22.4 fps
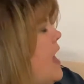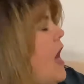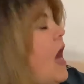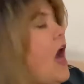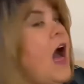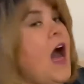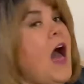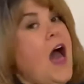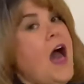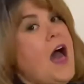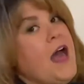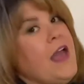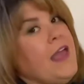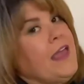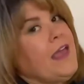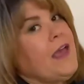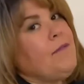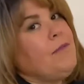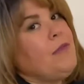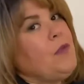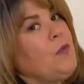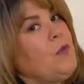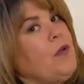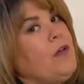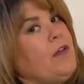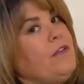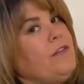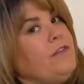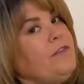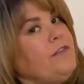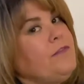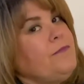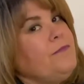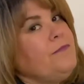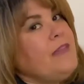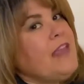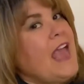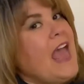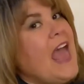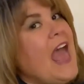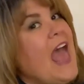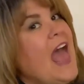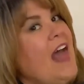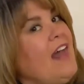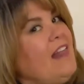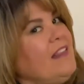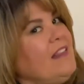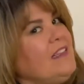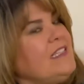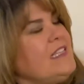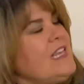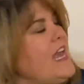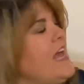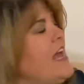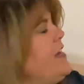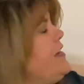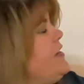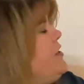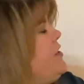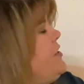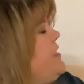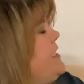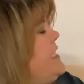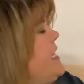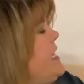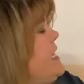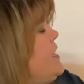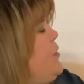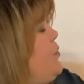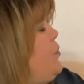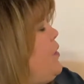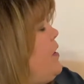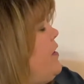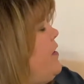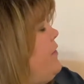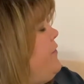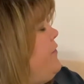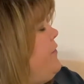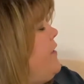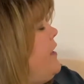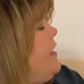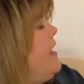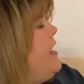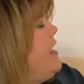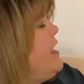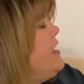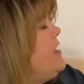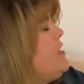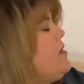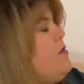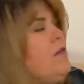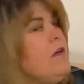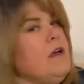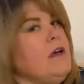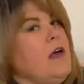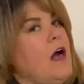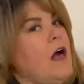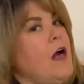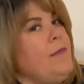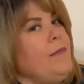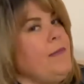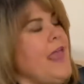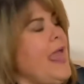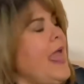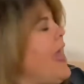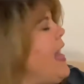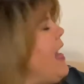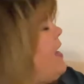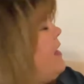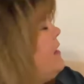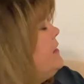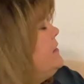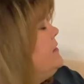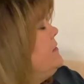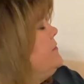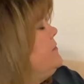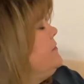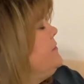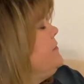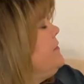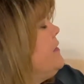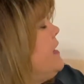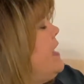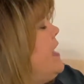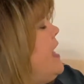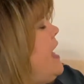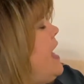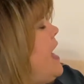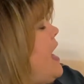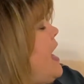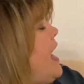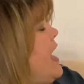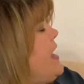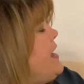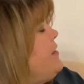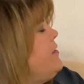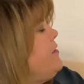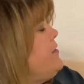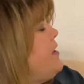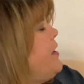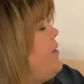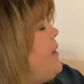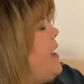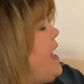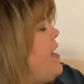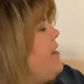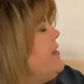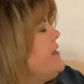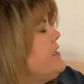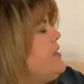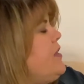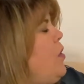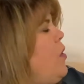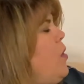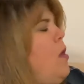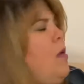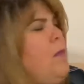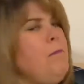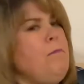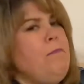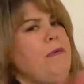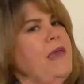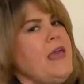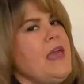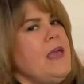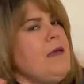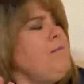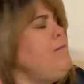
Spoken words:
I am the wolf, Alexander T. Wolf. You can call me Al. I don't know how this whole big